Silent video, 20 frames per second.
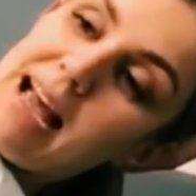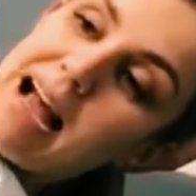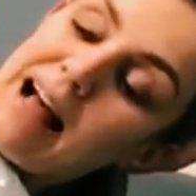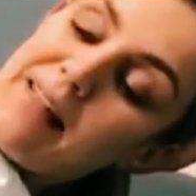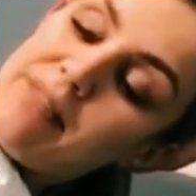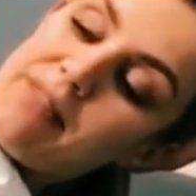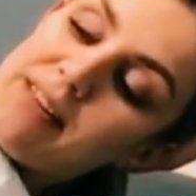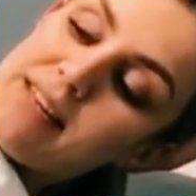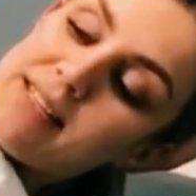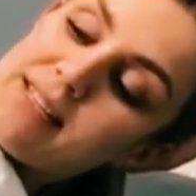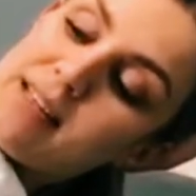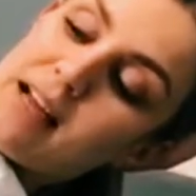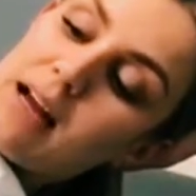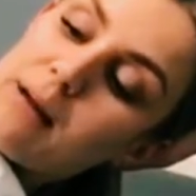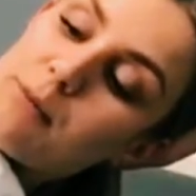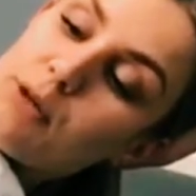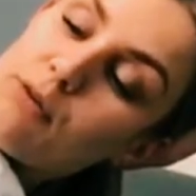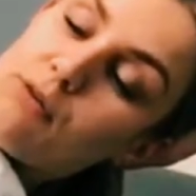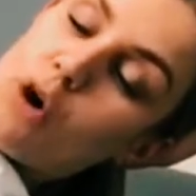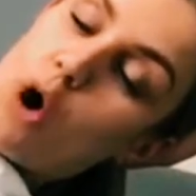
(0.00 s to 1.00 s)
And this
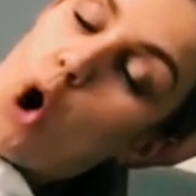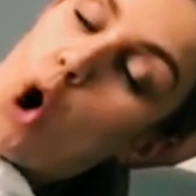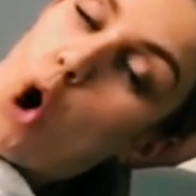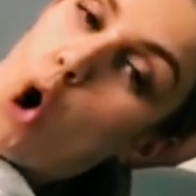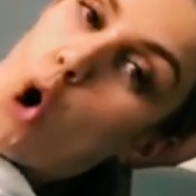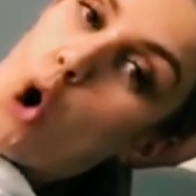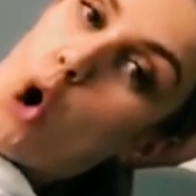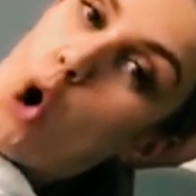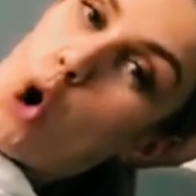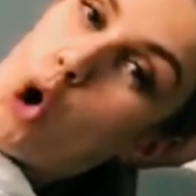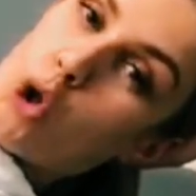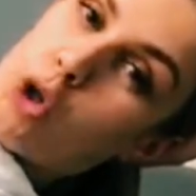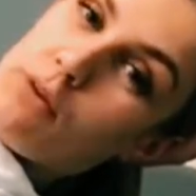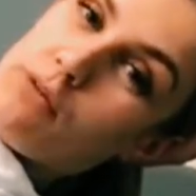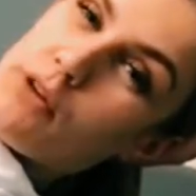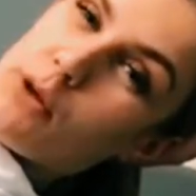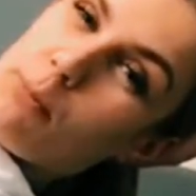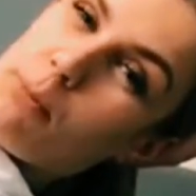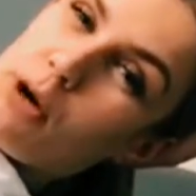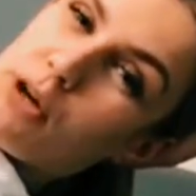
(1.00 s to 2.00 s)
time you've got all
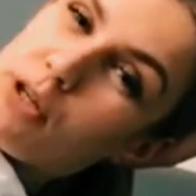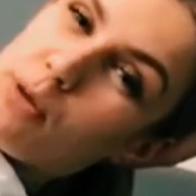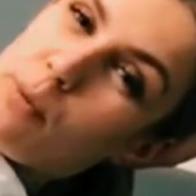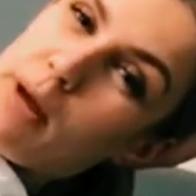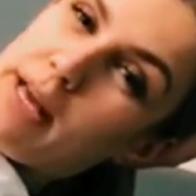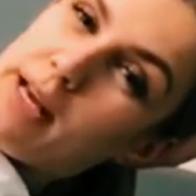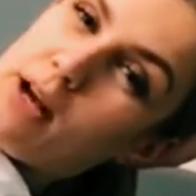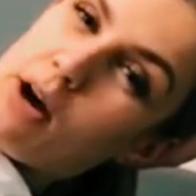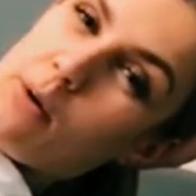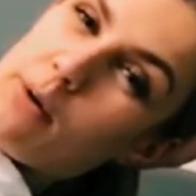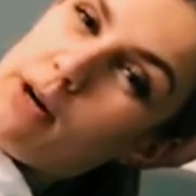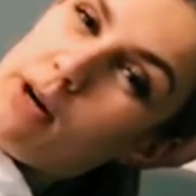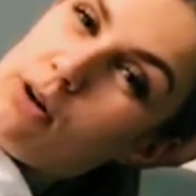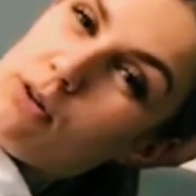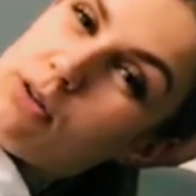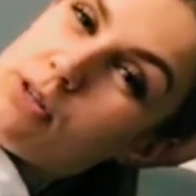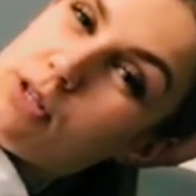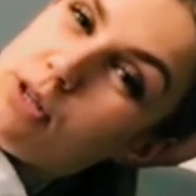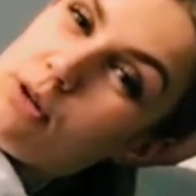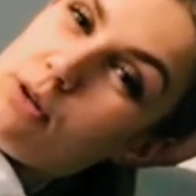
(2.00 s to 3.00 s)
of your body weight going
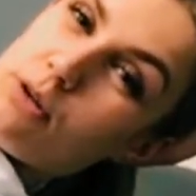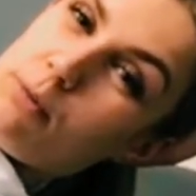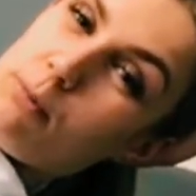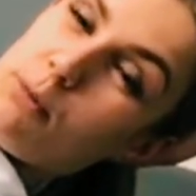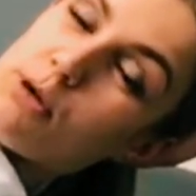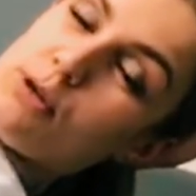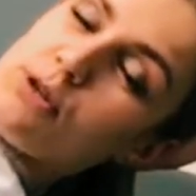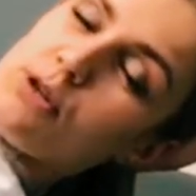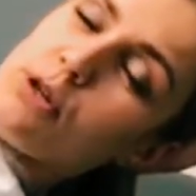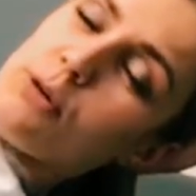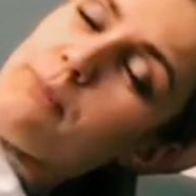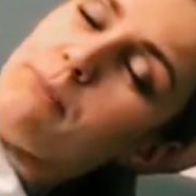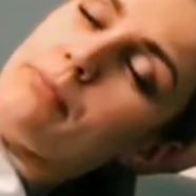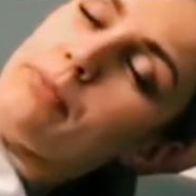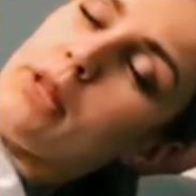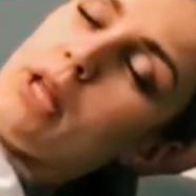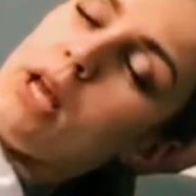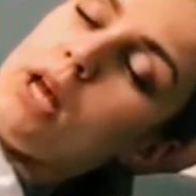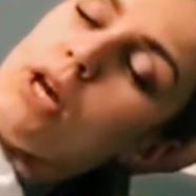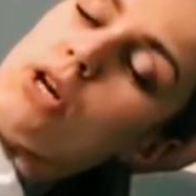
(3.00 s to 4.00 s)
onto the muscle.
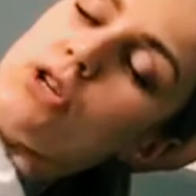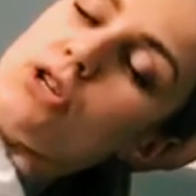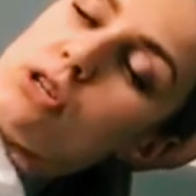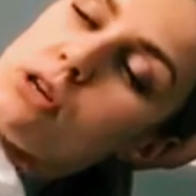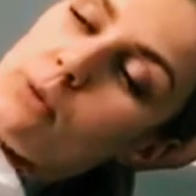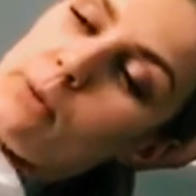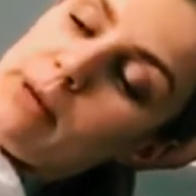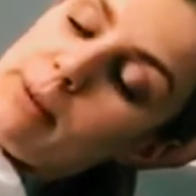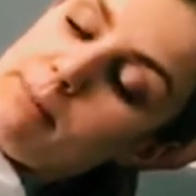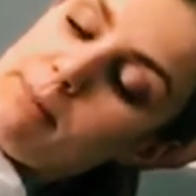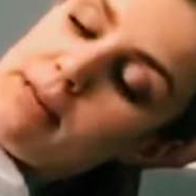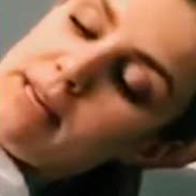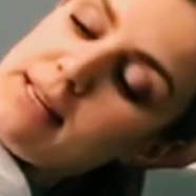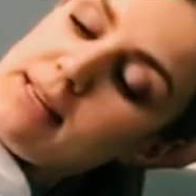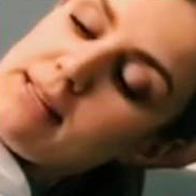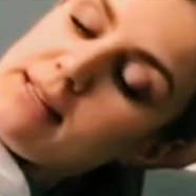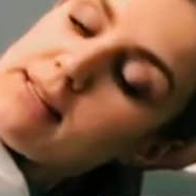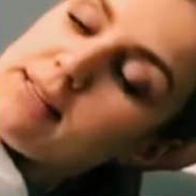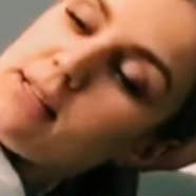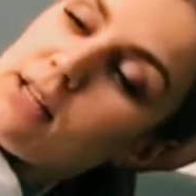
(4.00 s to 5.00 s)
So it
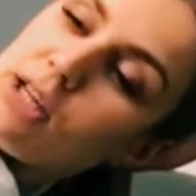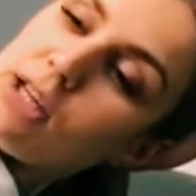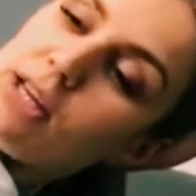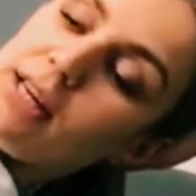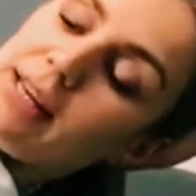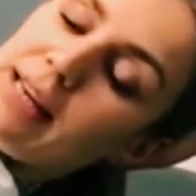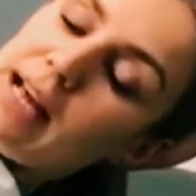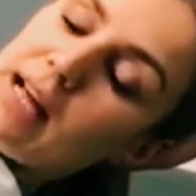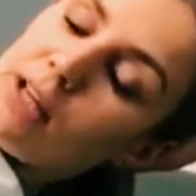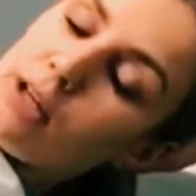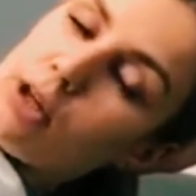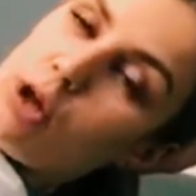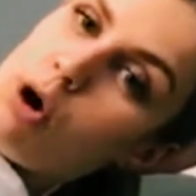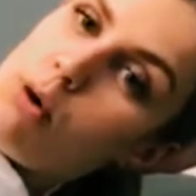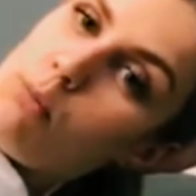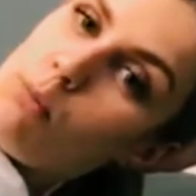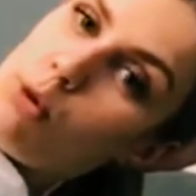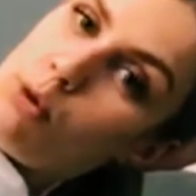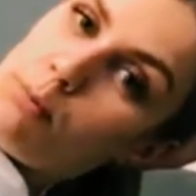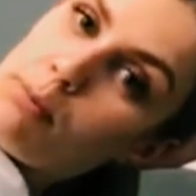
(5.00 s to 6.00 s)
means that you can get a
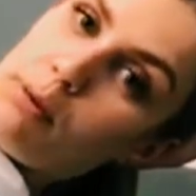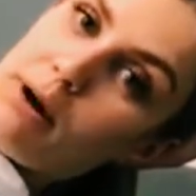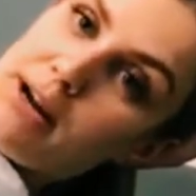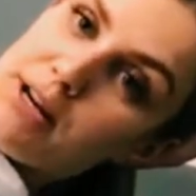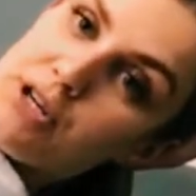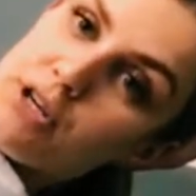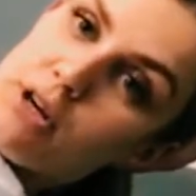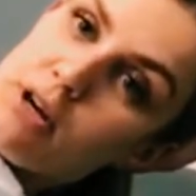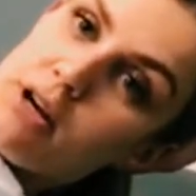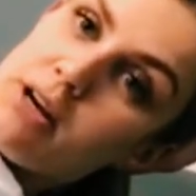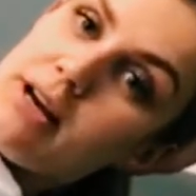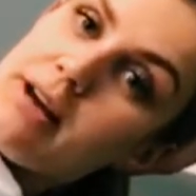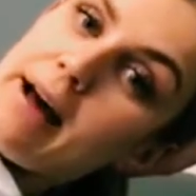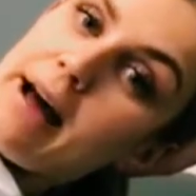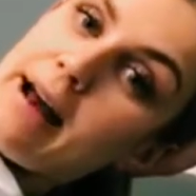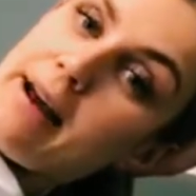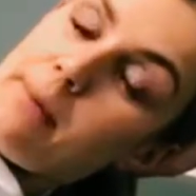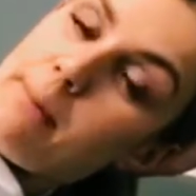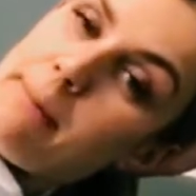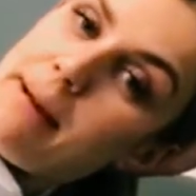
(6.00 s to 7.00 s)
lot more pressure
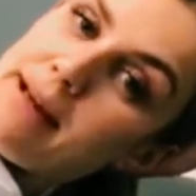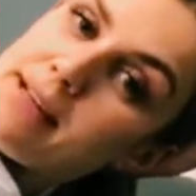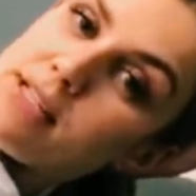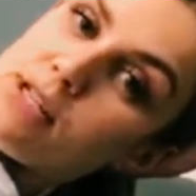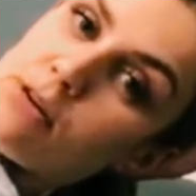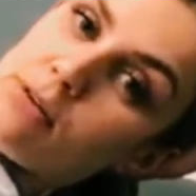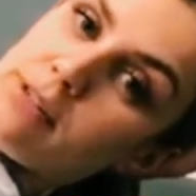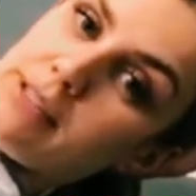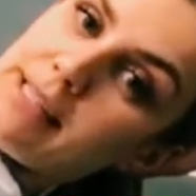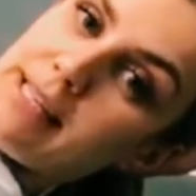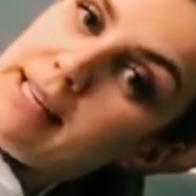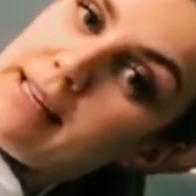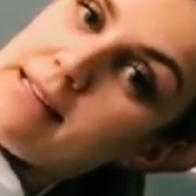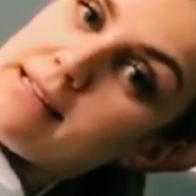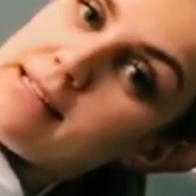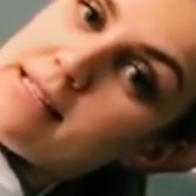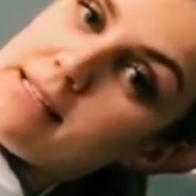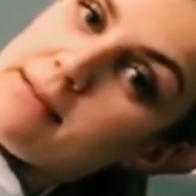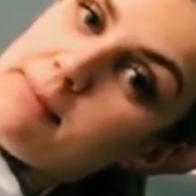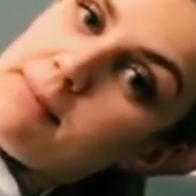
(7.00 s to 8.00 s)
and a better
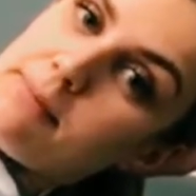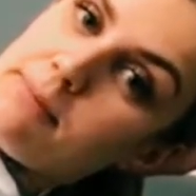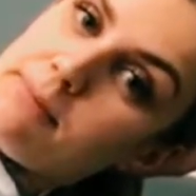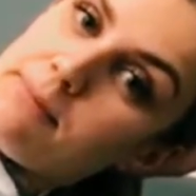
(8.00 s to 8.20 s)
release.